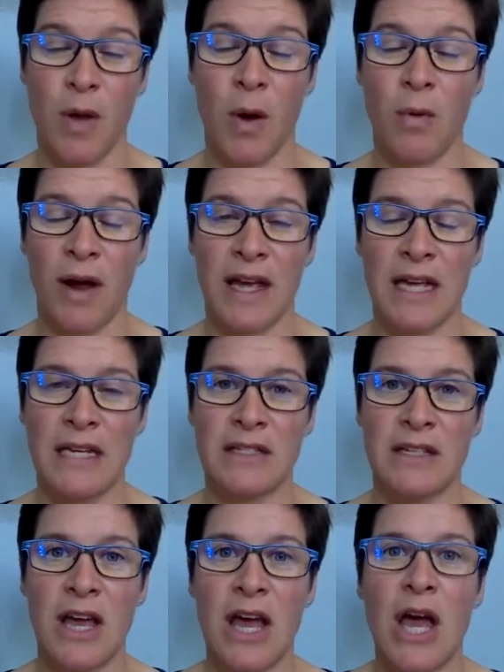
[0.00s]
All right.
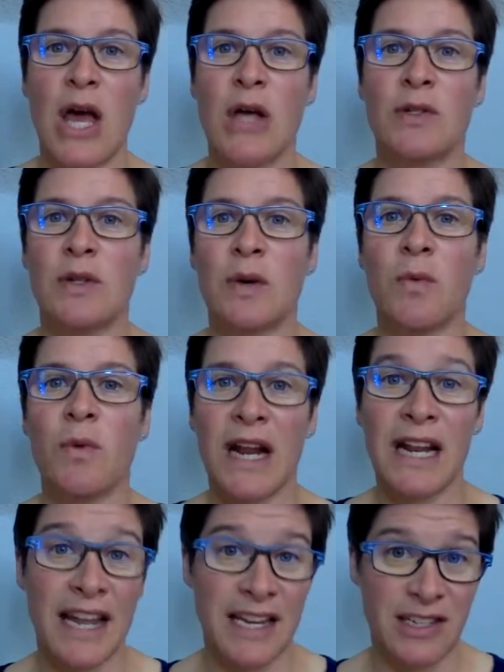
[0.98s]
So what
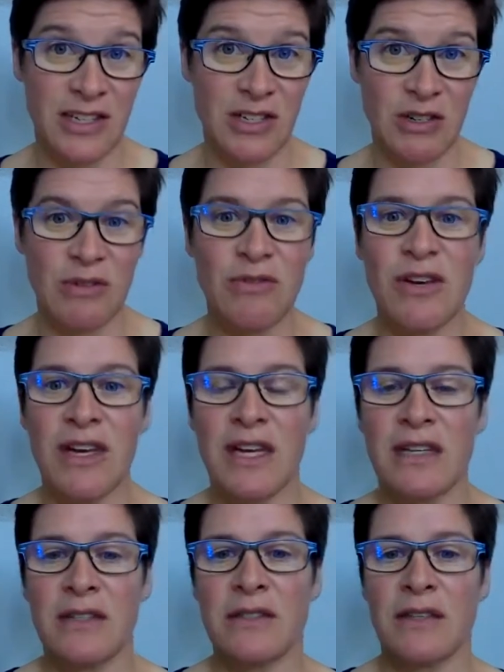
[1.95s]
I'd like to do
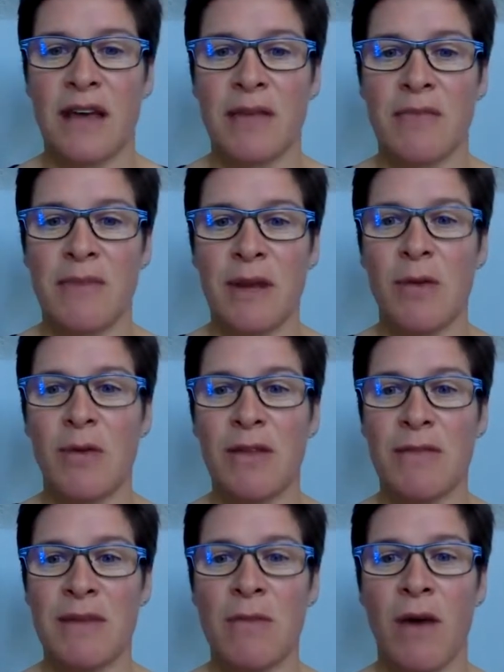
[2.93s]
is um, bear with
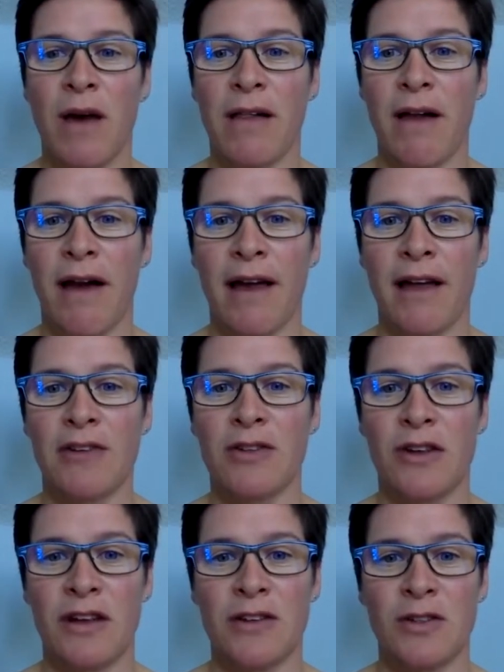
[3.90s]
me while I
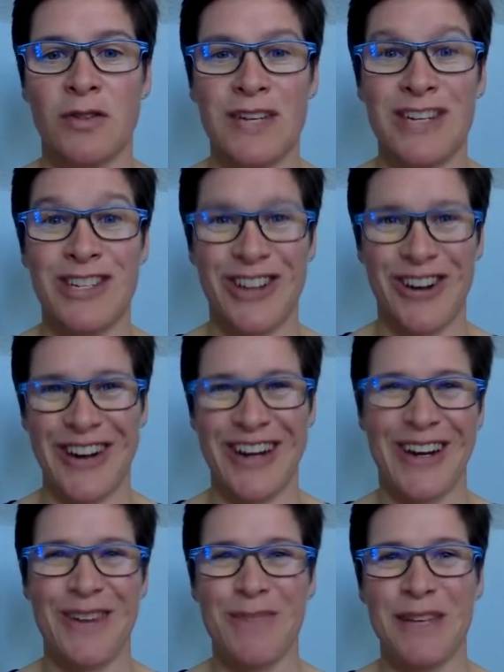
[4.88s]
turn on screen share
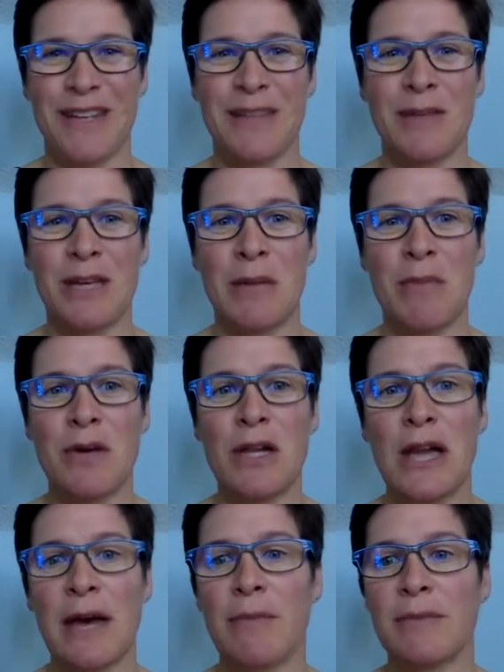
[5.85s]
here, because I'm going to pull
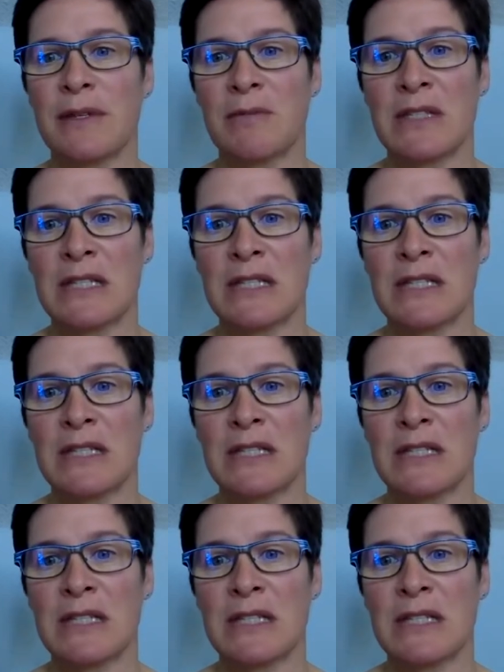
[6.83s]
up some